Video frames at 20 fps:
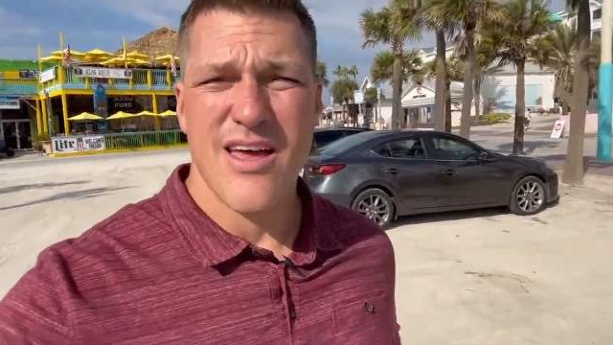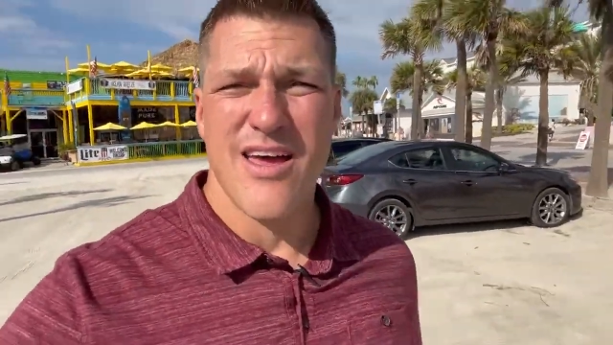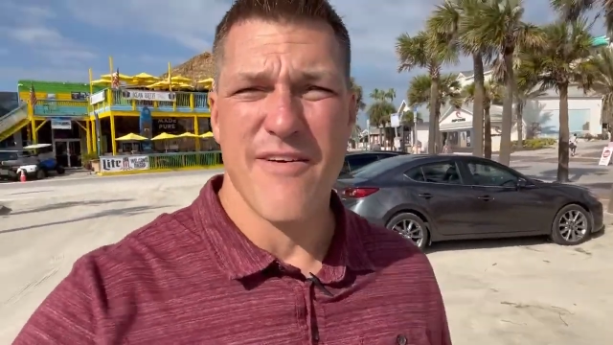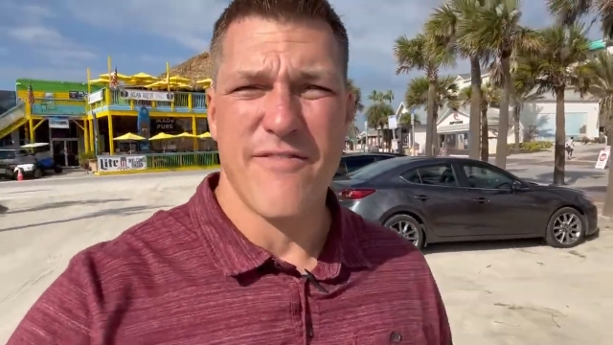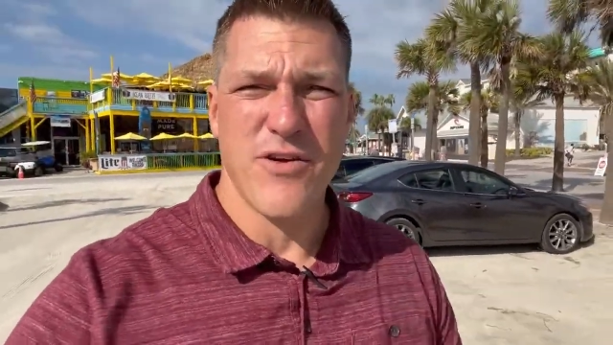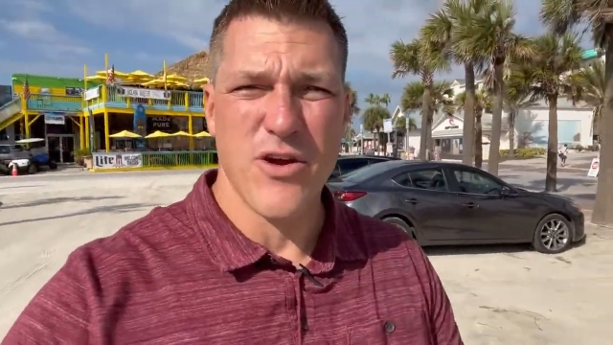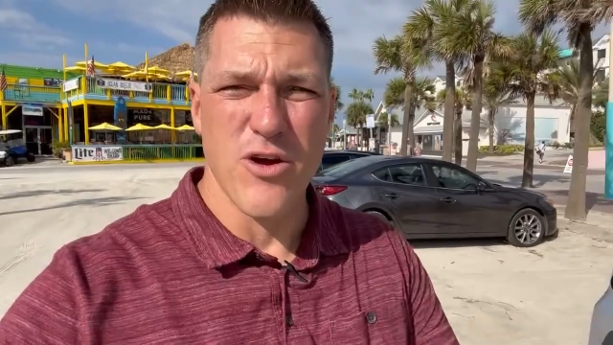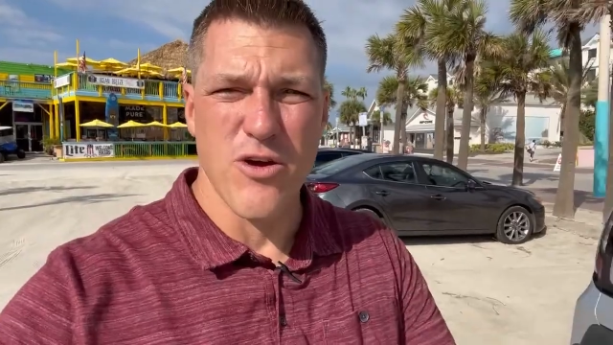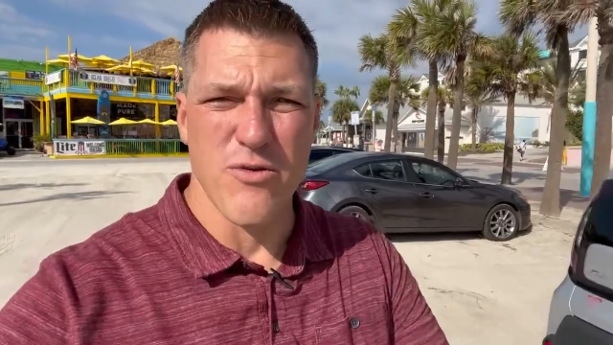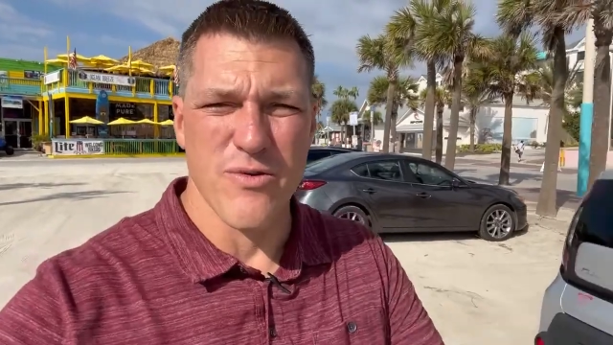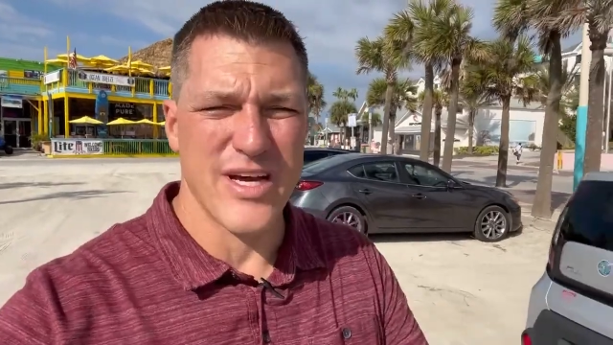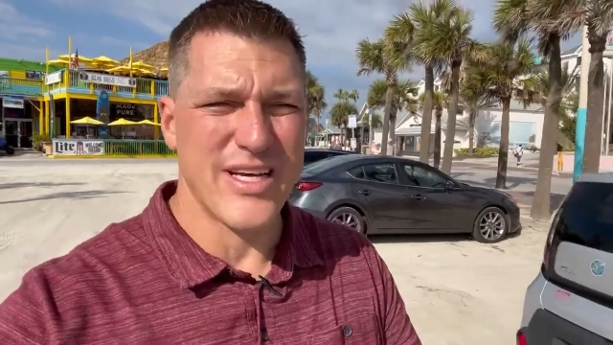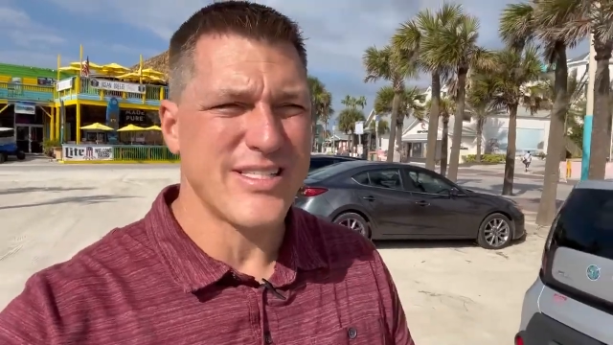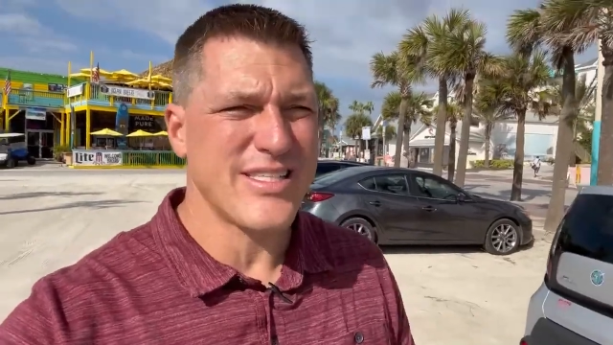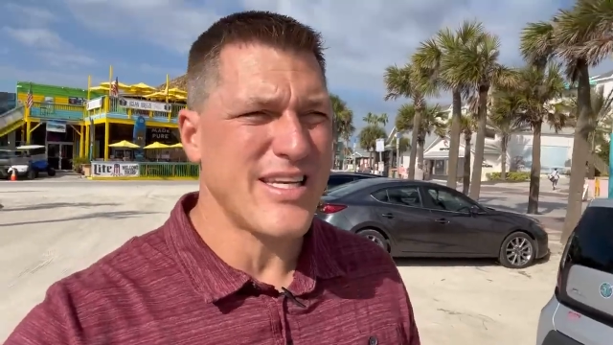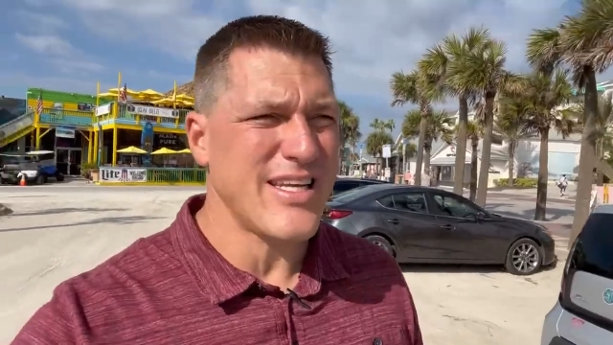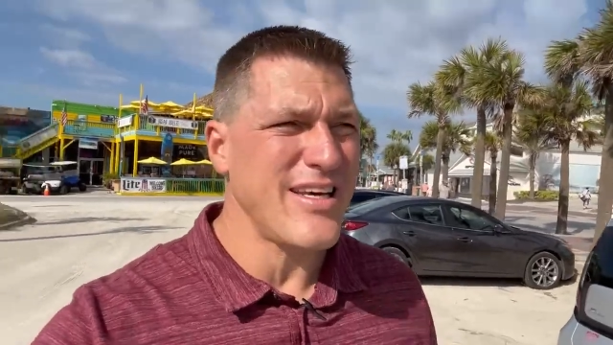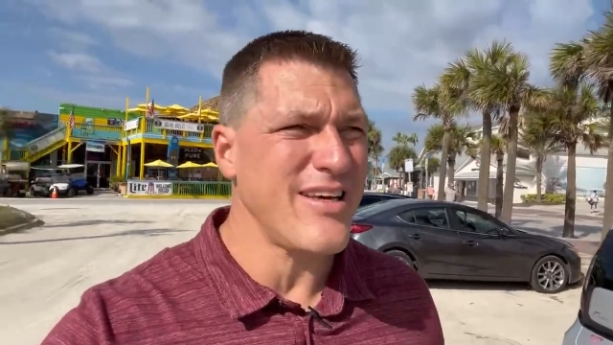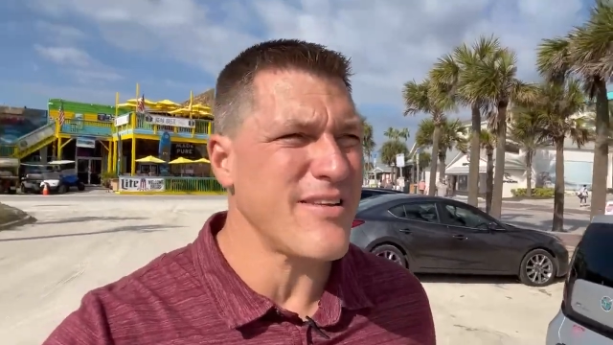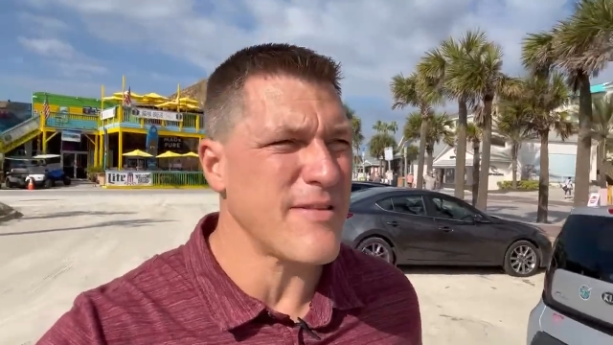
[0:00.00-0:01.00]
if you're a
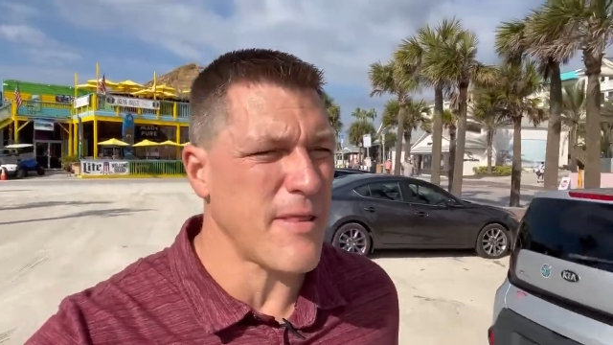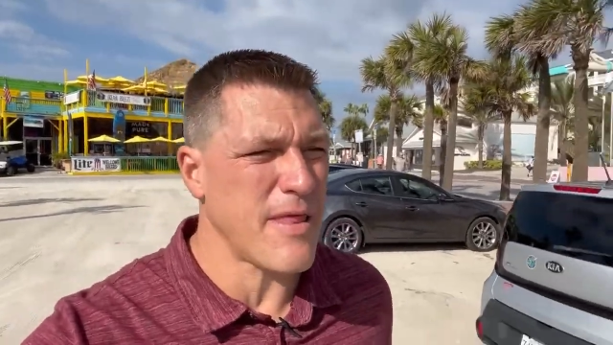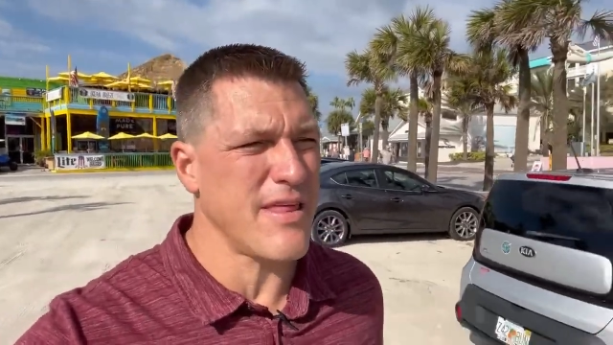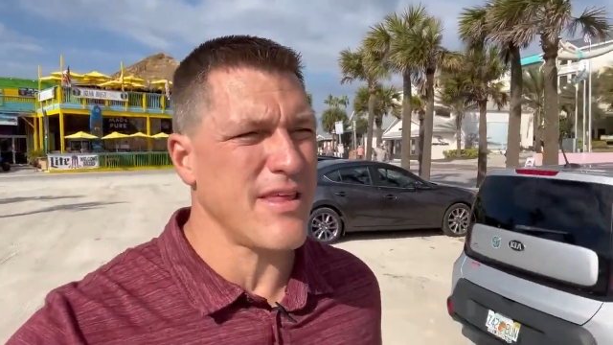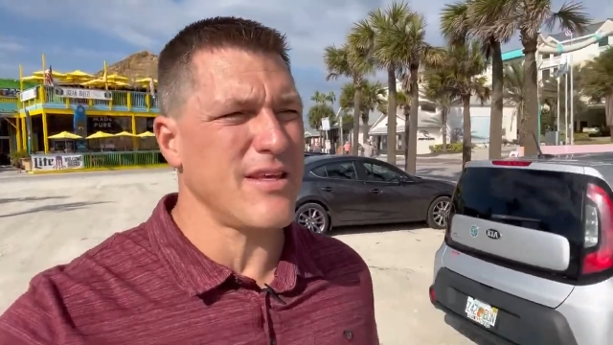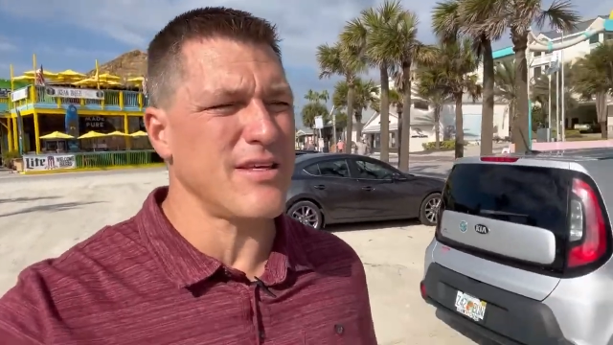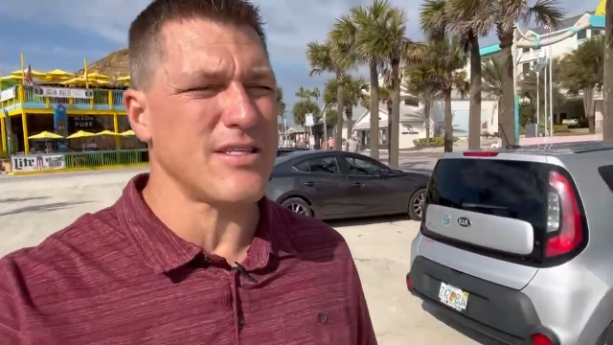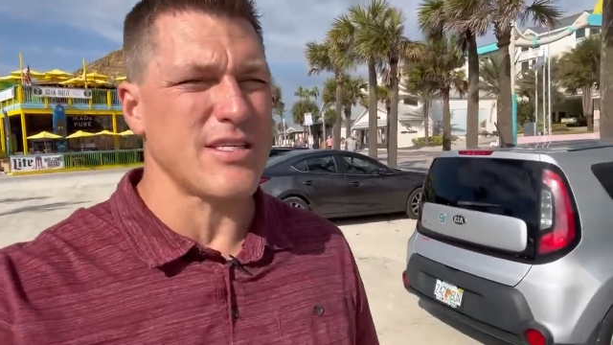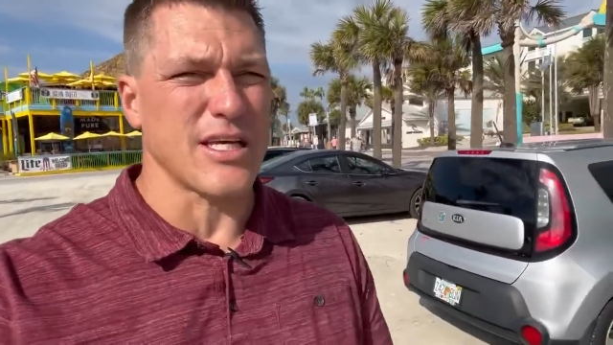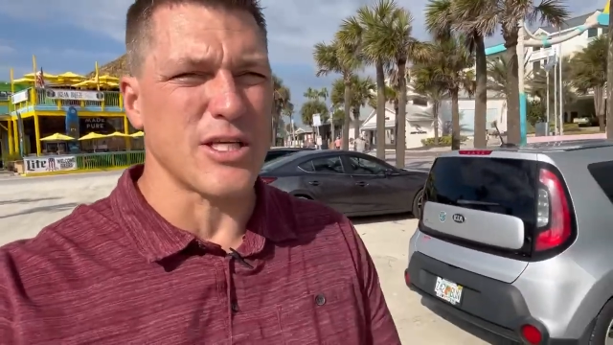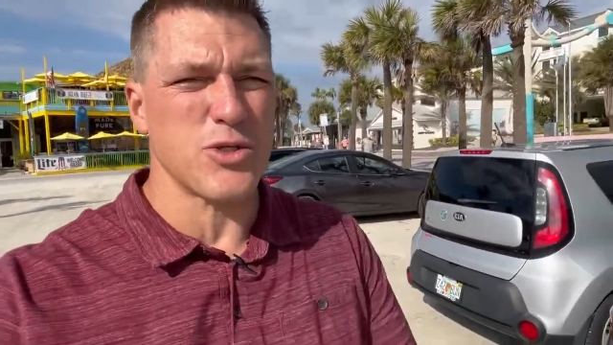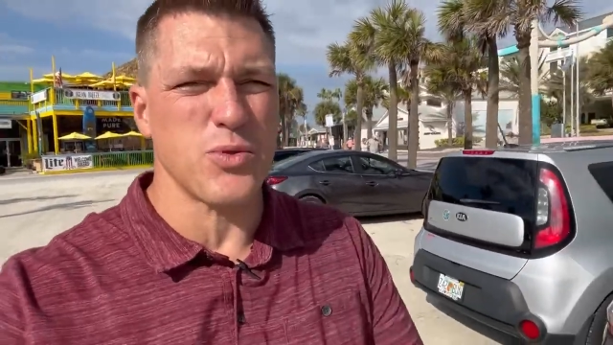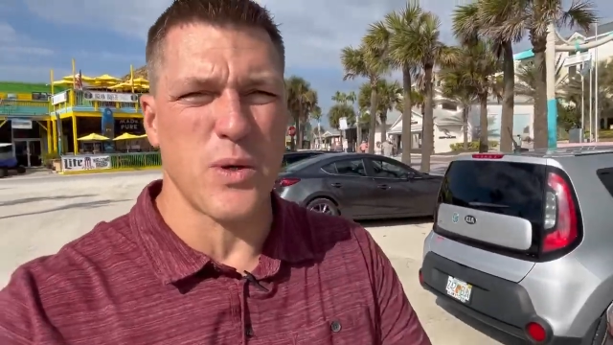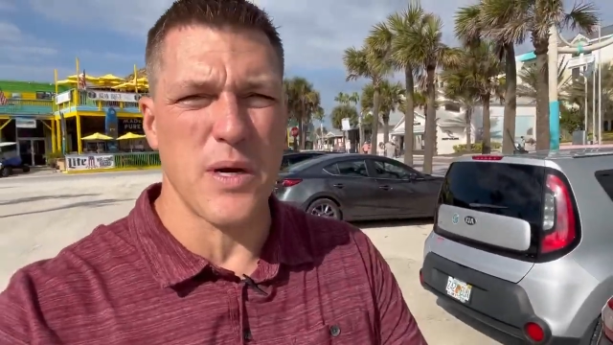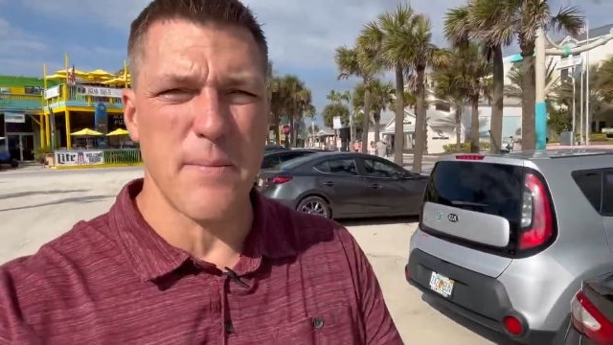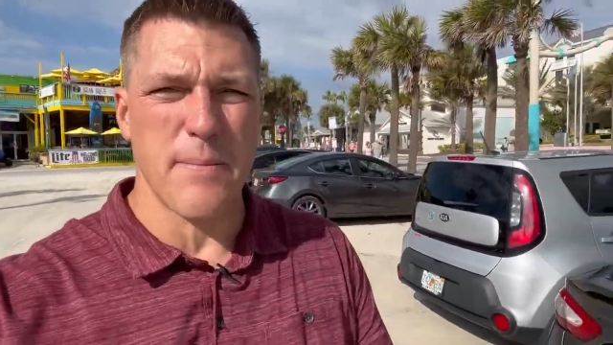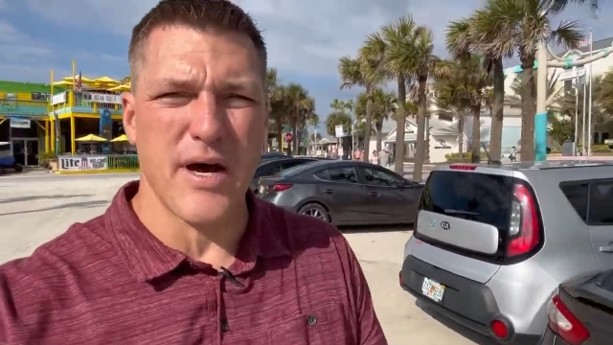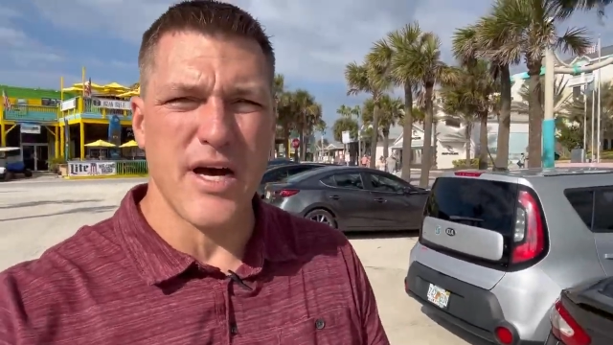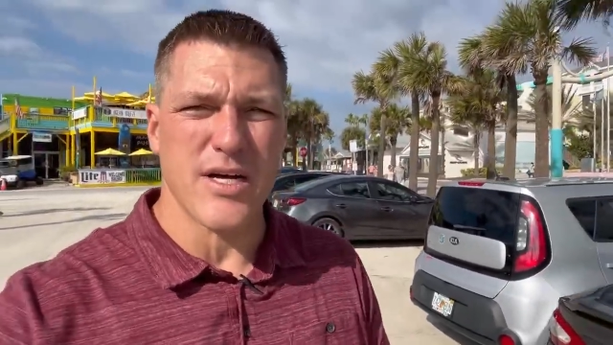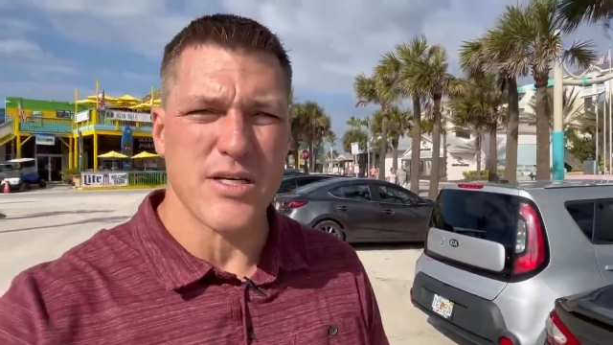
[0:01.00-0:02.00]
resident, I think it's like
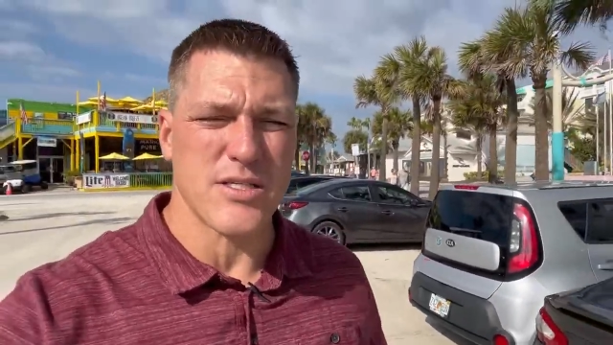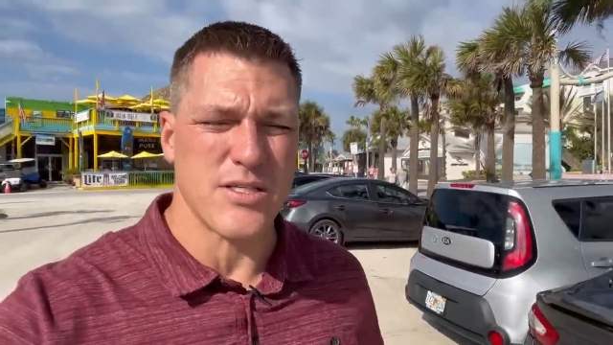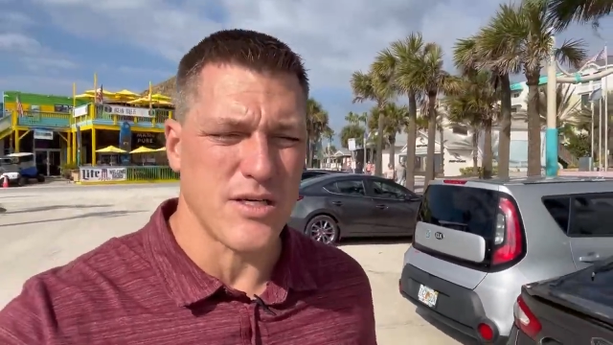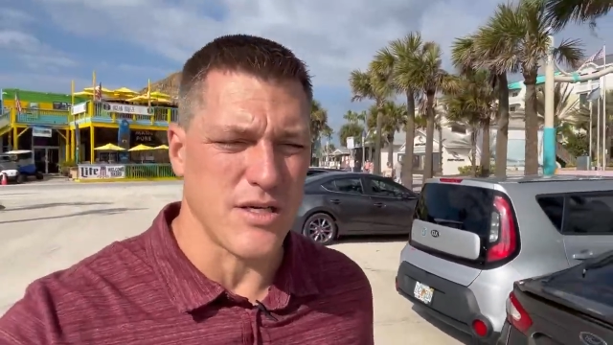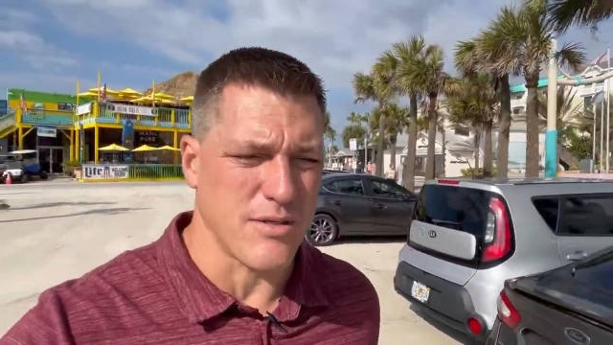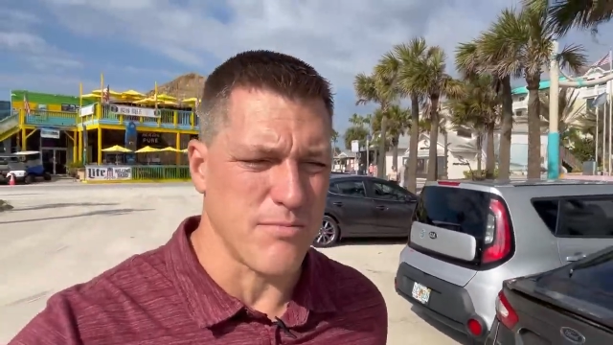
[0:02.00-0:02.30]
20 bucks. You